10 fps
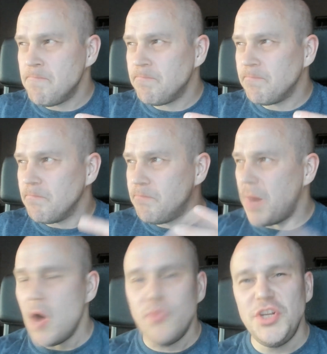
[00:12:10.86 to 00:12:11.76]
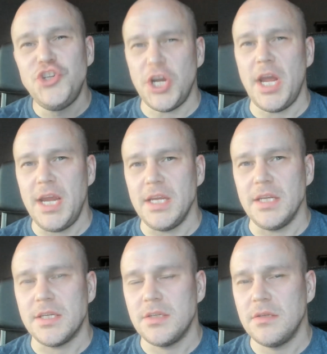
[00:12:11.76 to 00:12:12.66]
bound in
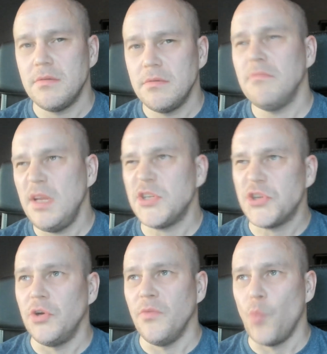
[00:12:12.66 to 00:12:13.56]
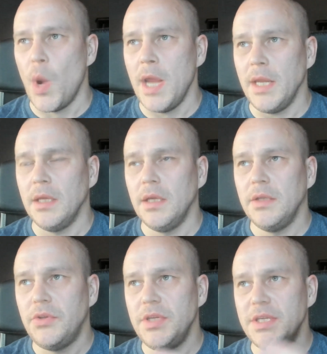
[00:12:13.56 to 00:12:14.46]
chains in a certain way
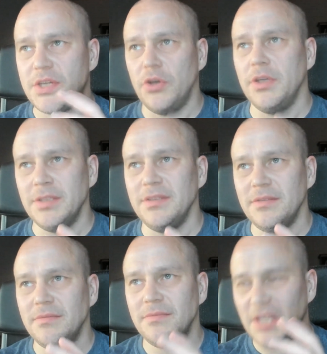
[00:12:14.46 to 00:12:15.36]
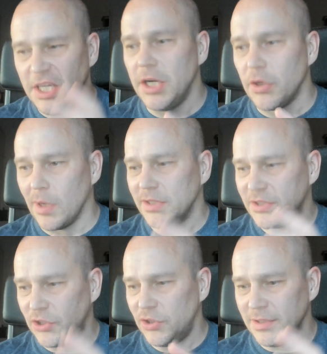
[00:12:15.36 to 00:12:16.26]
to this certain era,
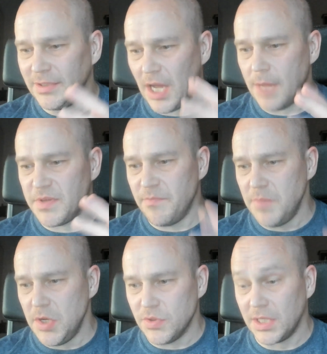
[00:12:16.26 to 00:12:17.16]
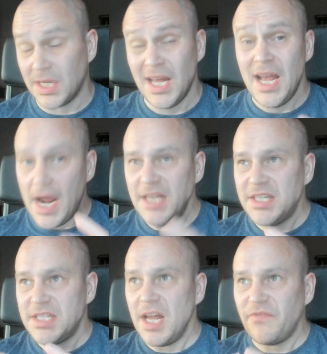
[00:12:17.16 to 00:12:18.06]
certain types of music. And
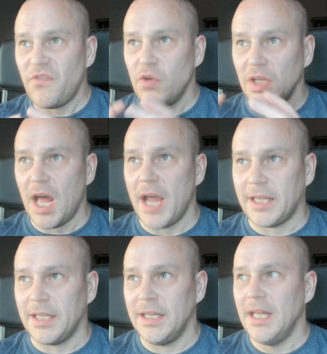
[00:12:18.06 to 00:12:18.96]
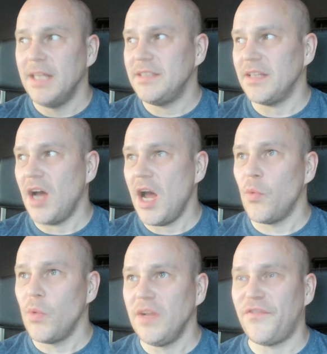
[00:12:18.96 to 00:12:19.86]
it's not very likely that I
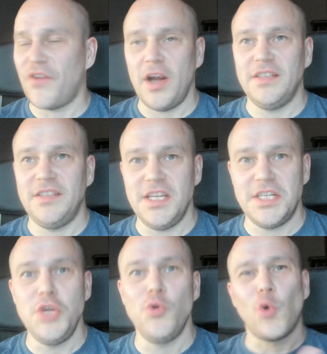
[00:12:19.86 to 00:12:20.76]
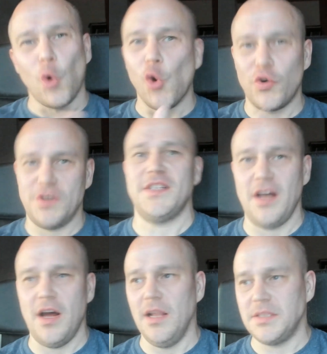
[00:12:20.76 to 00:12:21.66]
will find these new core
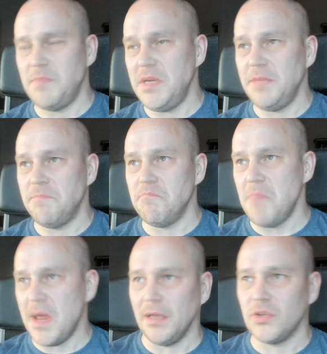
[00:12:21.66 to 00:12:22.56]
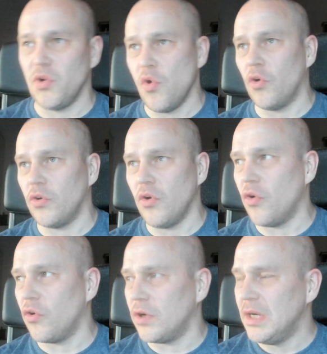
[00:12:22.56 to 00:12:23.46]
styles, be it metalcore
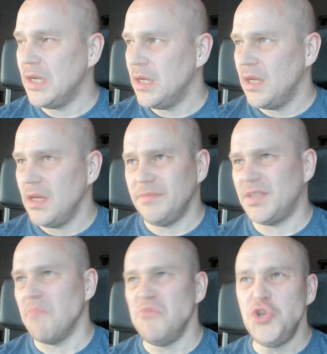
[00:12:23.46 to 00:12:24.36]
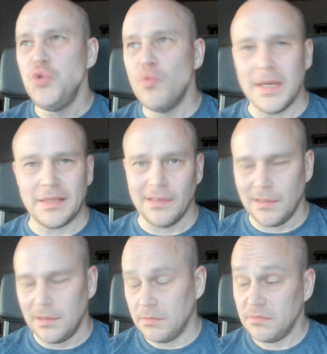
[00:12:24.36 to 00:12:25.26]
or some new
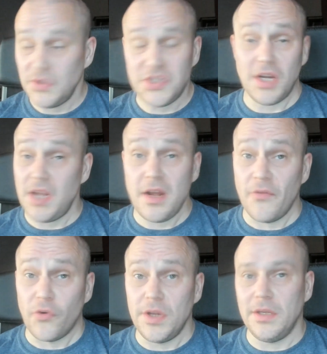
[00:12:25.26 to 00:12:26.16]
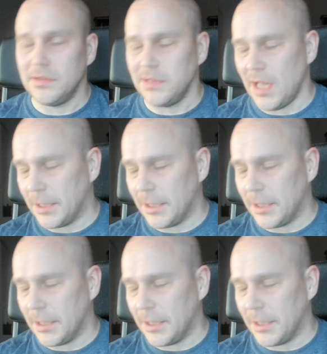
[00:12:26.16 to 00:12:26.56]
metal, which I did never didn't like.